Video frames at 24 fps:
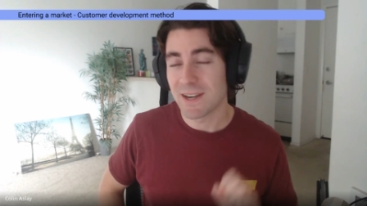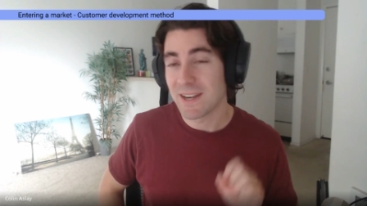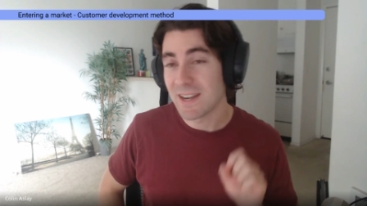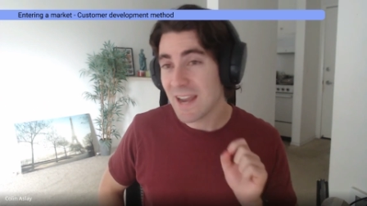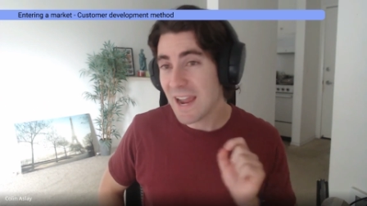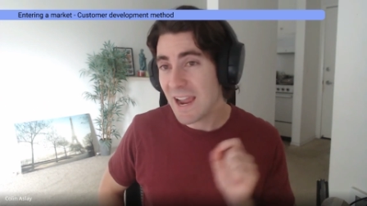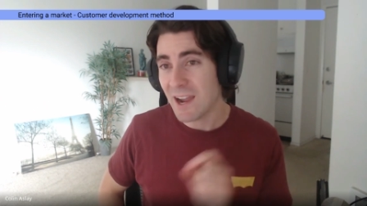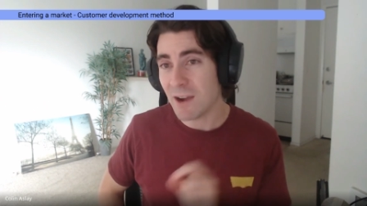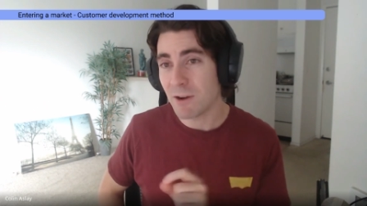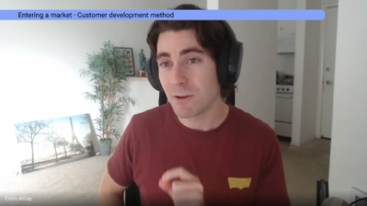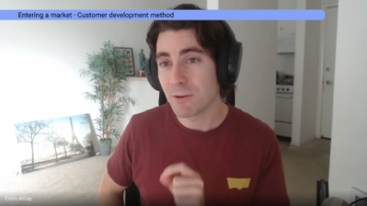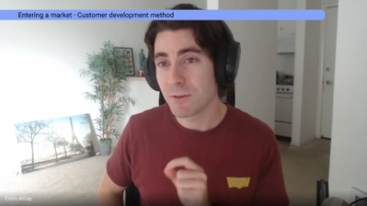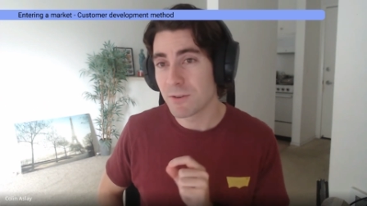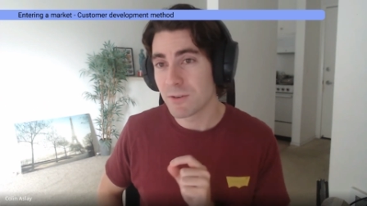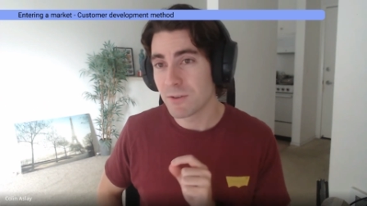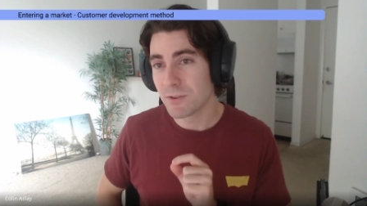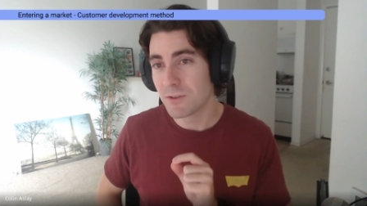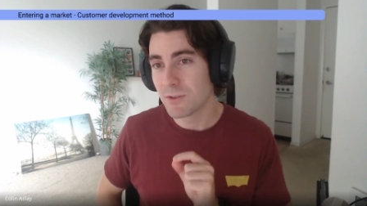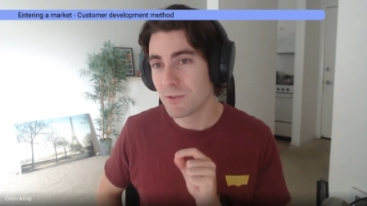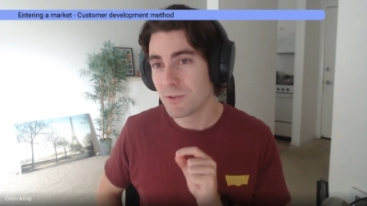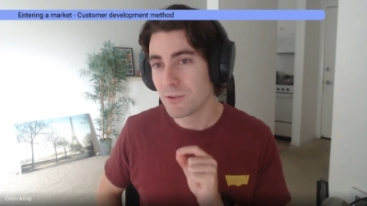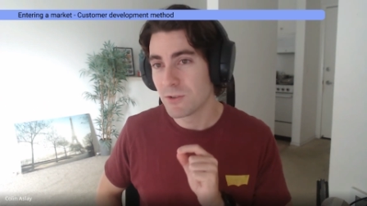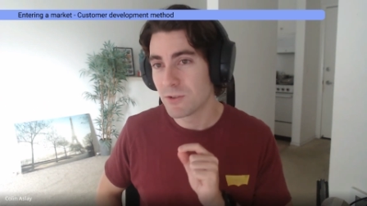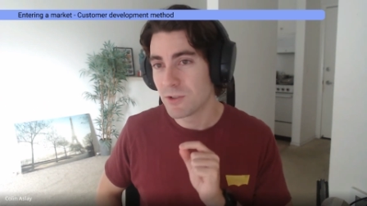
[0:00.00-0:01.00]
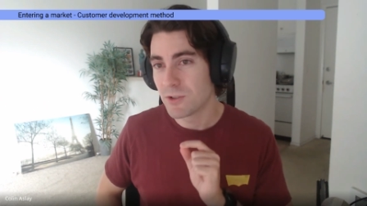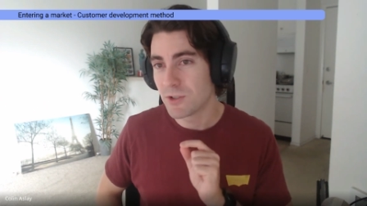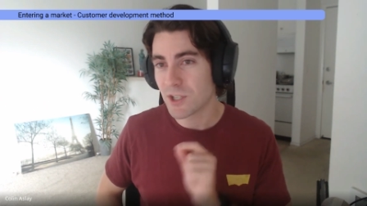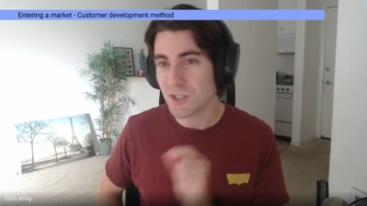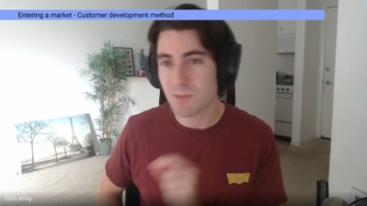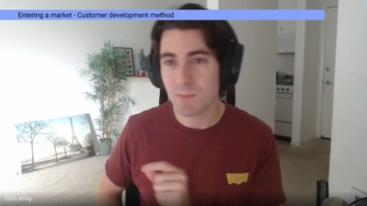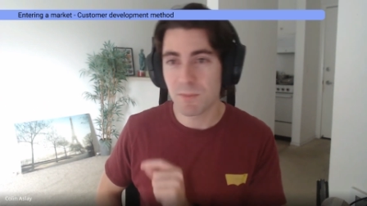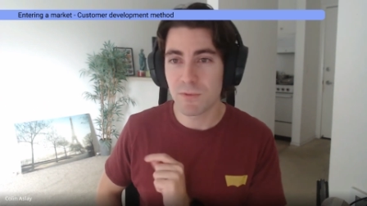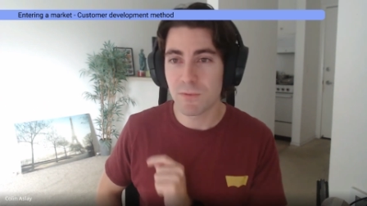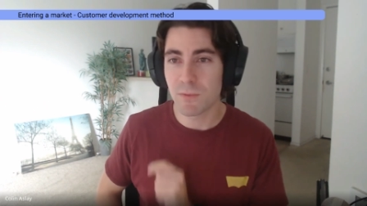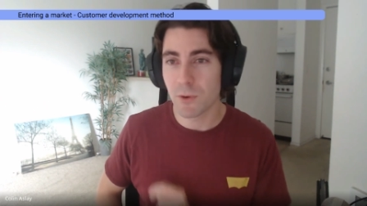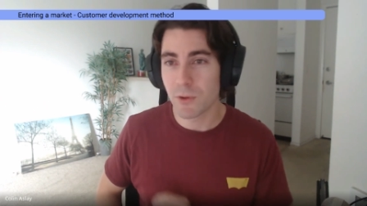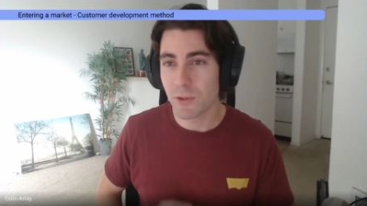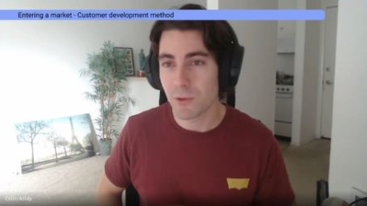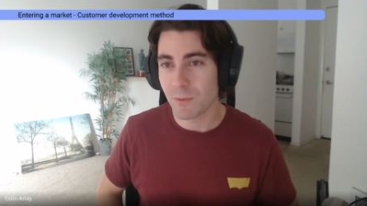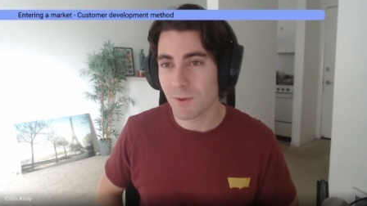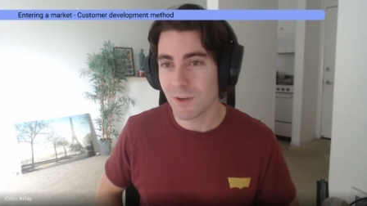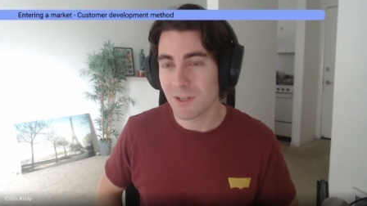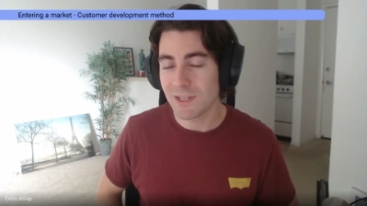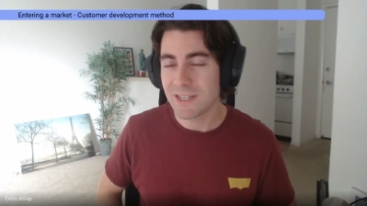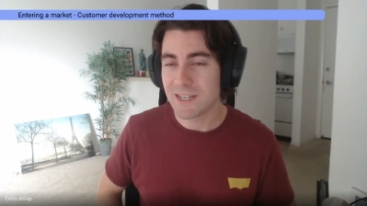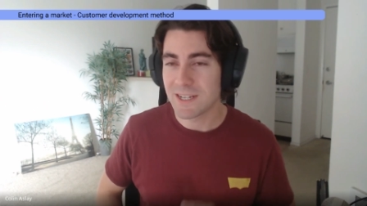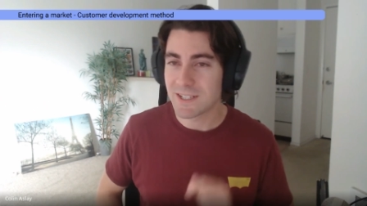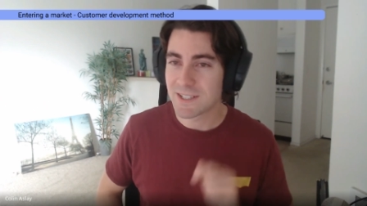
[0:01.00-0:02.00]
And now, just before the
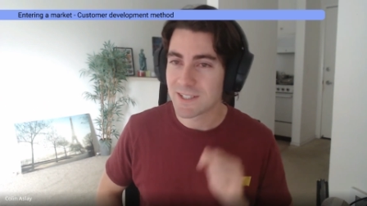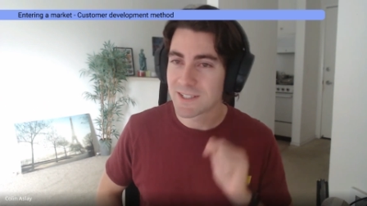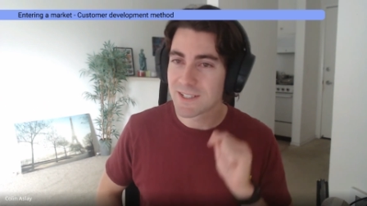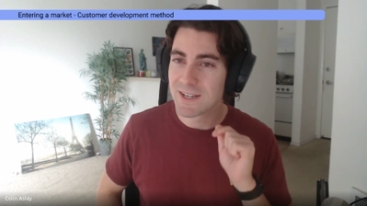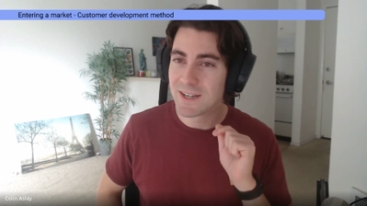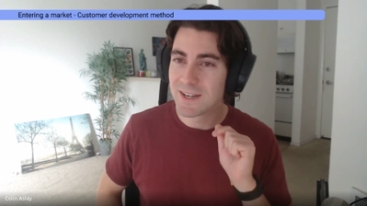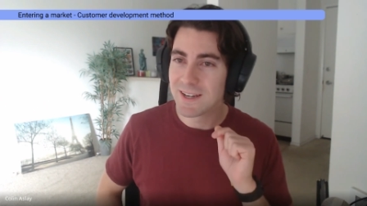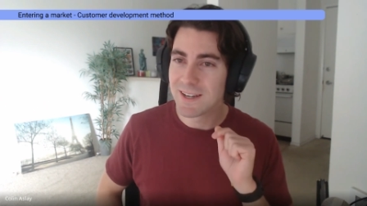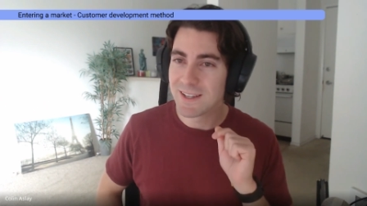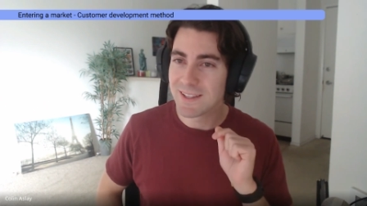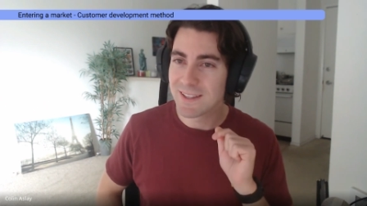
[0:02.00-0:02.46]
release,